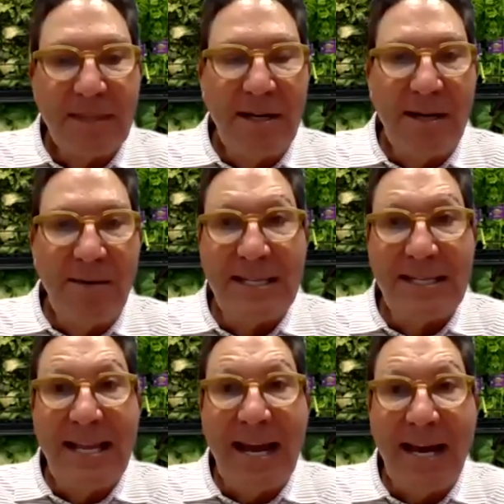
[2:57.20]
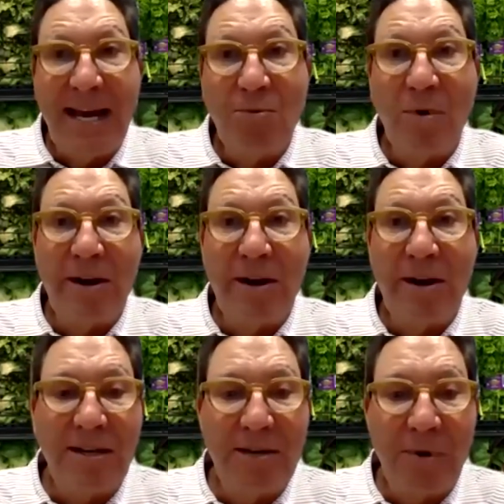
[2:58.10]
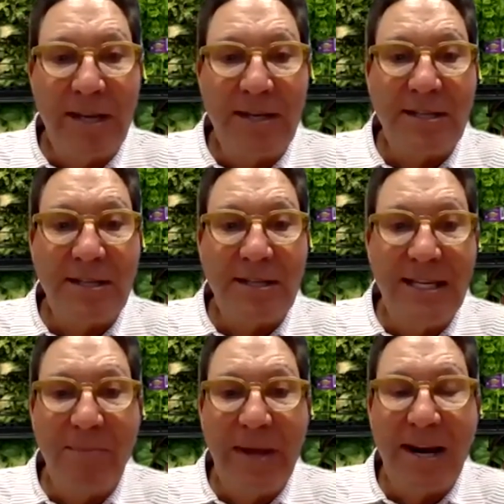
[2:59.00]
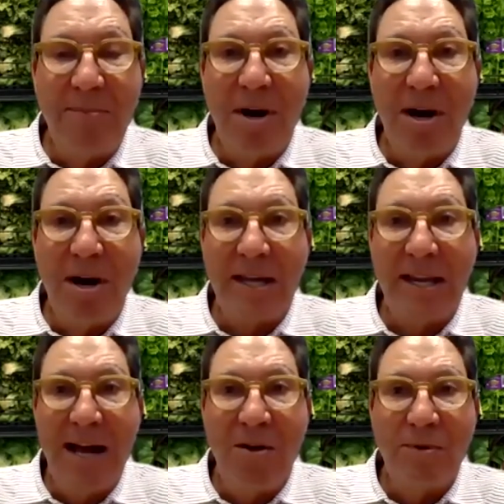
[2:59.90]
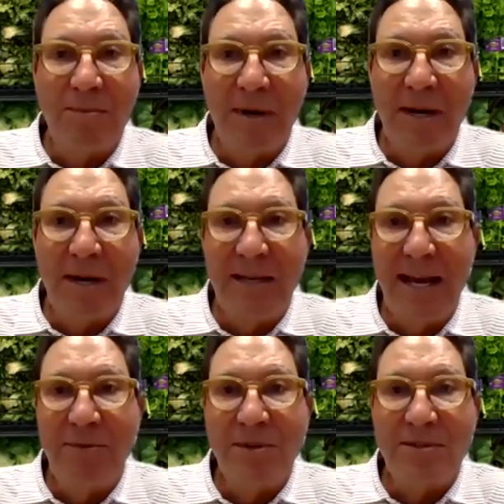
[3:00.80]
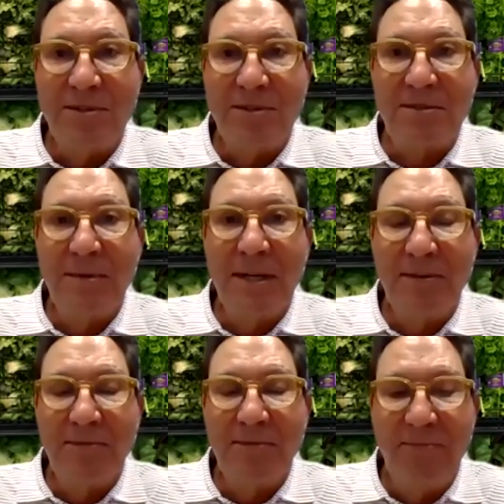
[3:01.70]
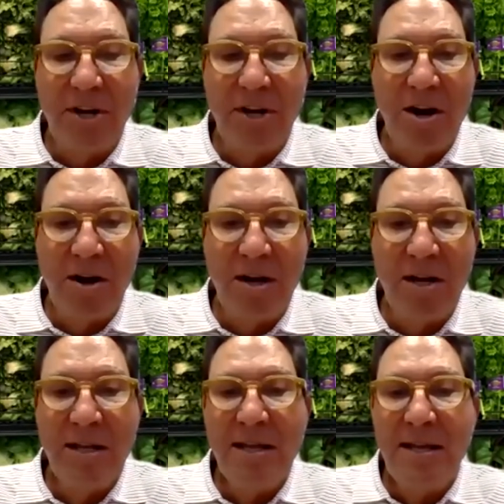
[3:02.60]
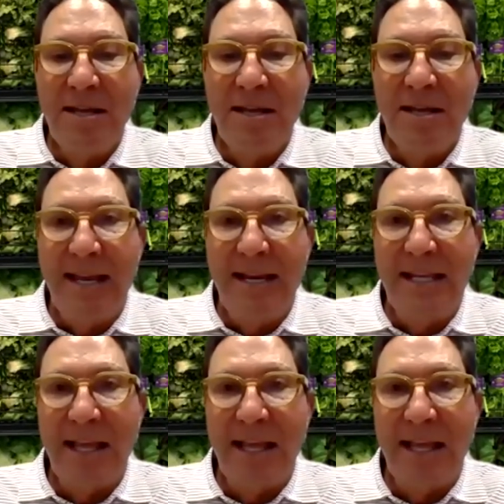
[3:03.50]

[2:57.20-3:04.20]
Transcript: Um, his dad went on went to dig the Panama Canal when my dad was uh, very young, and he